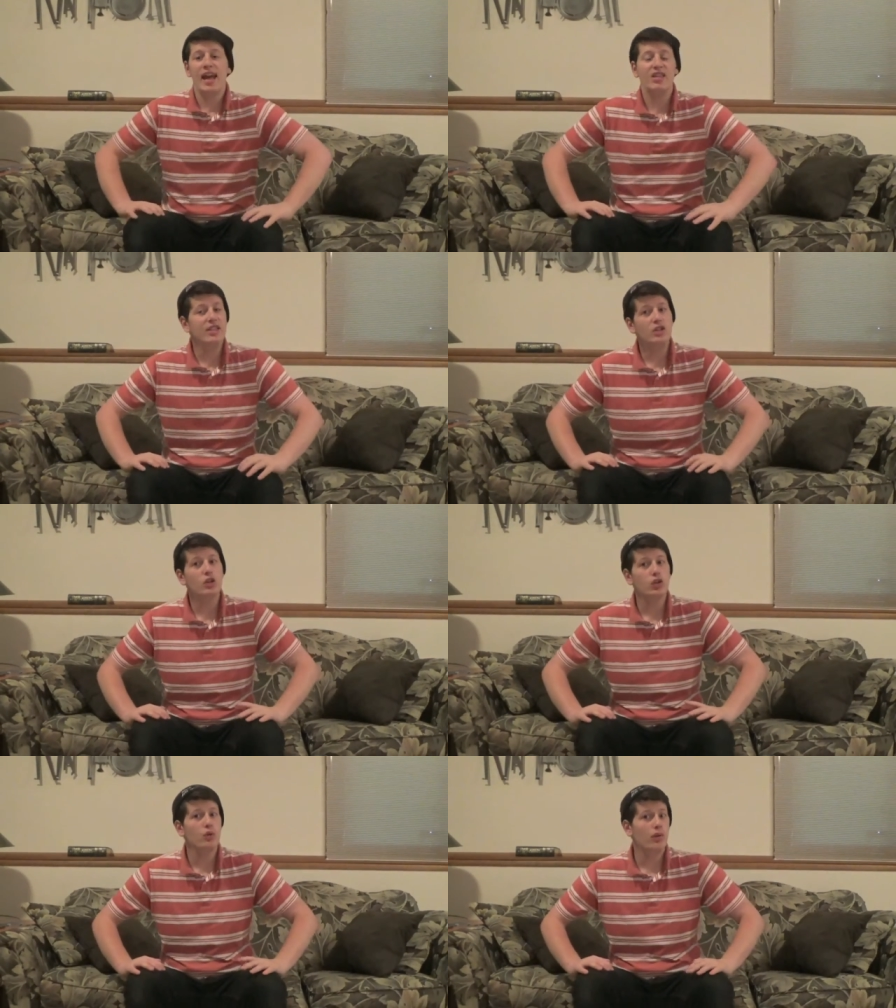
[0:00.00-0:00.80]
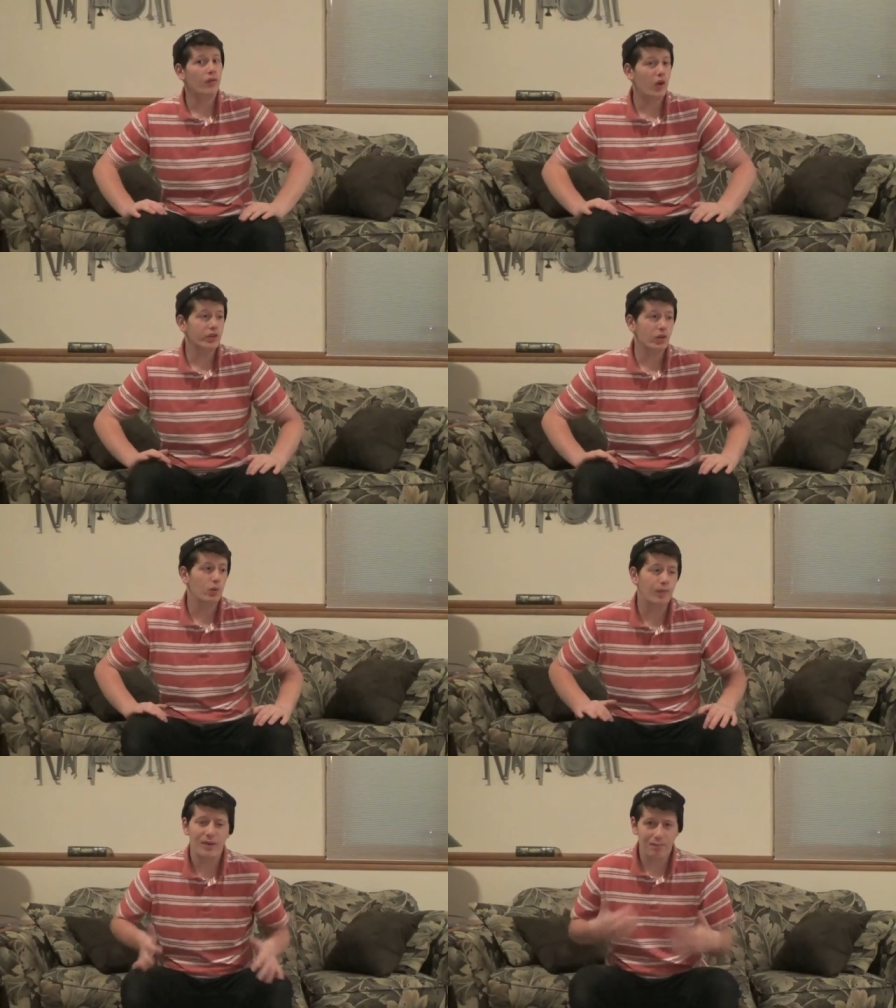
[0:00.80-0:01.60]
And these are two of
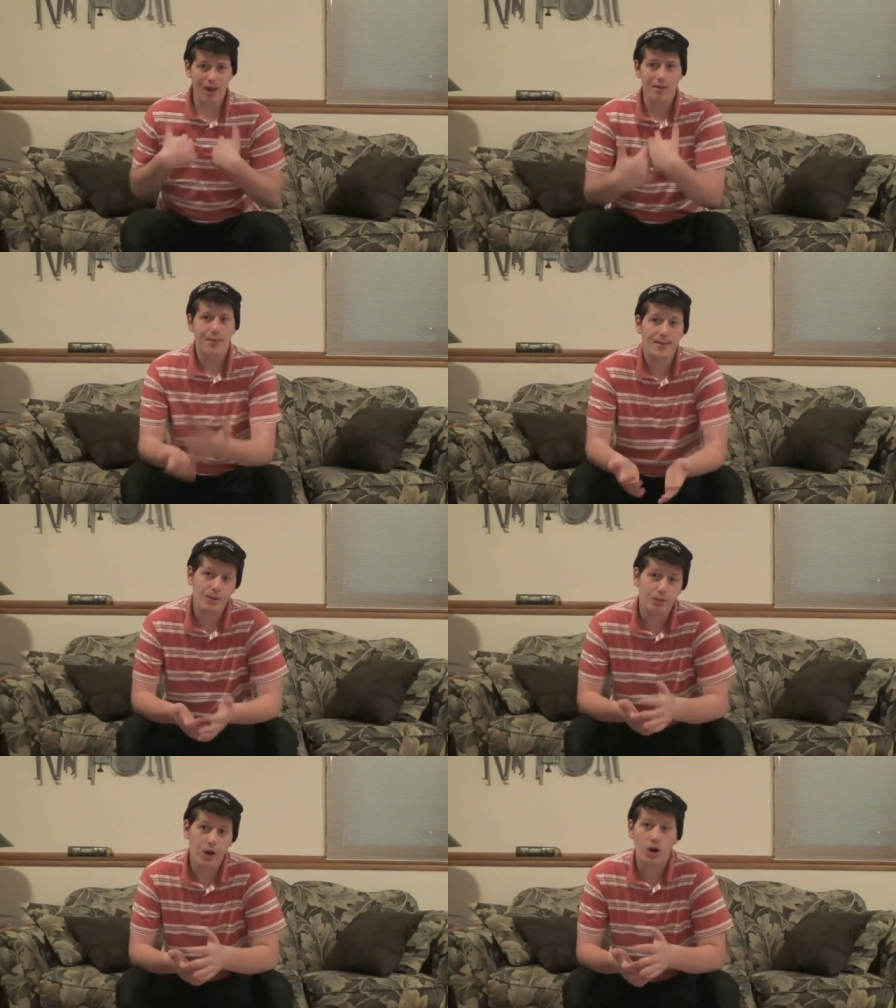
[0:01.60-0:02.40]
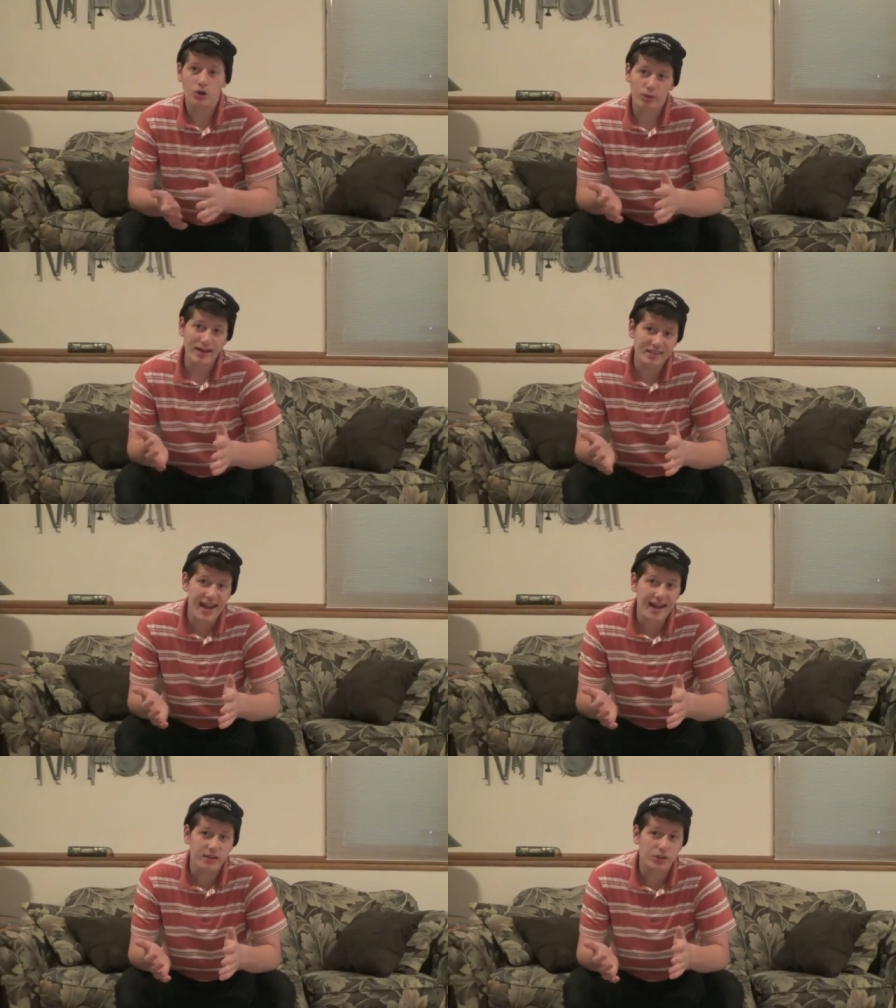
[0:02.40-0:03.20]
also, in my opinion, our greatest
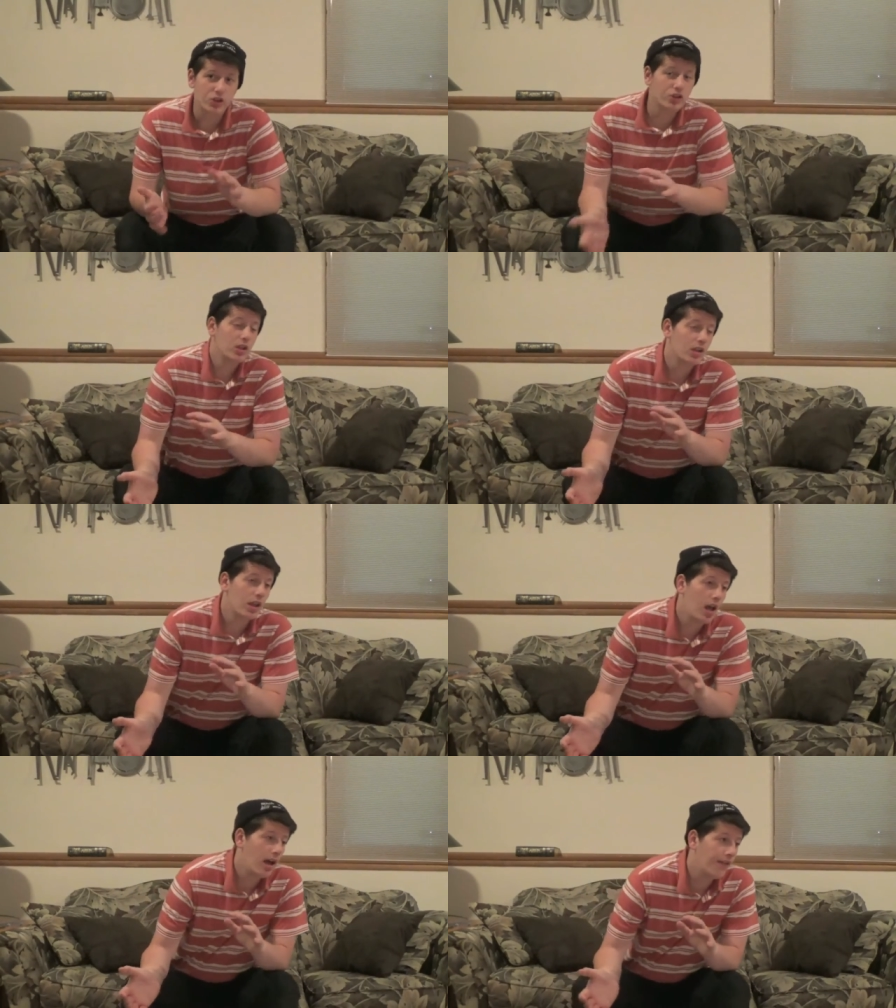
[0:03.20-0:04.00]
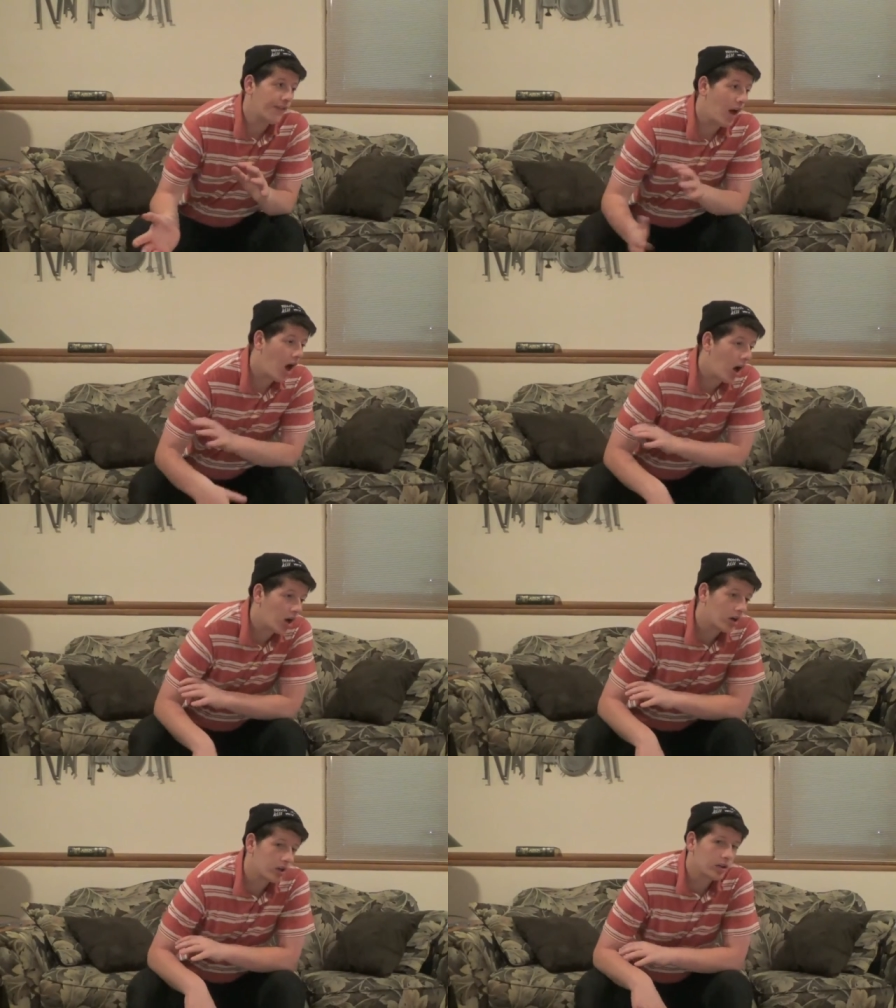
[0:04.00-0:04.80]
actors of
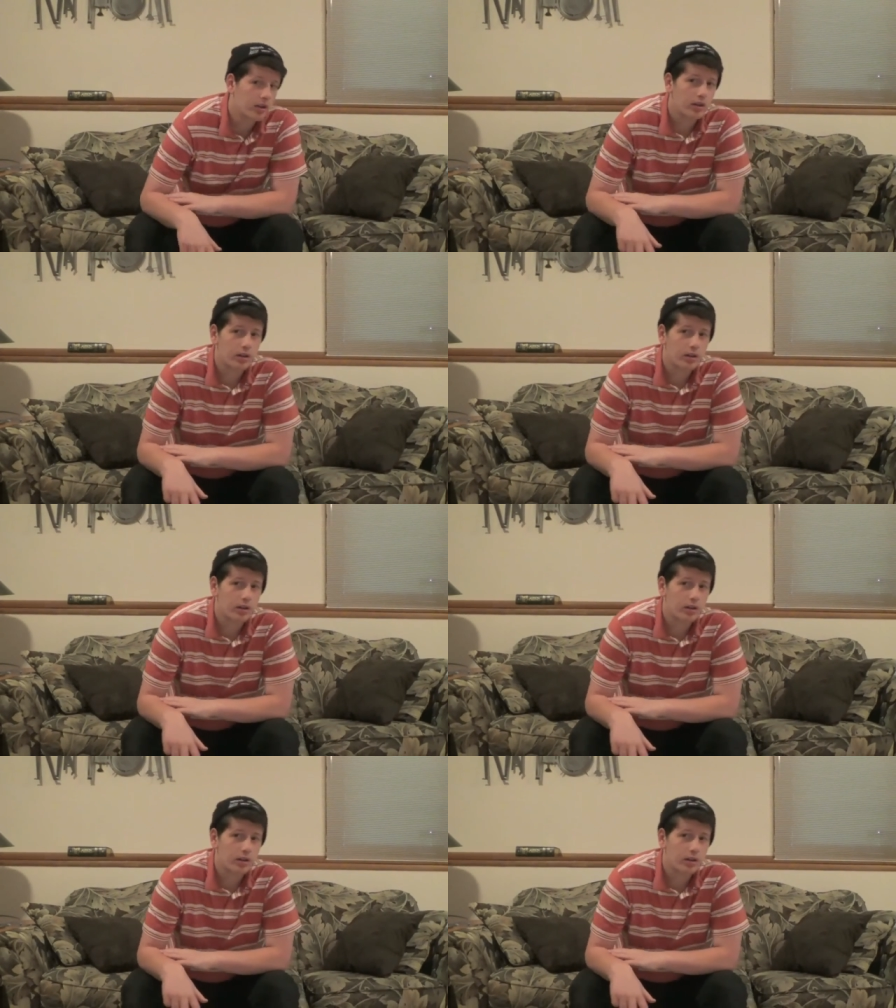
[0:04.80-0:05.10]
our,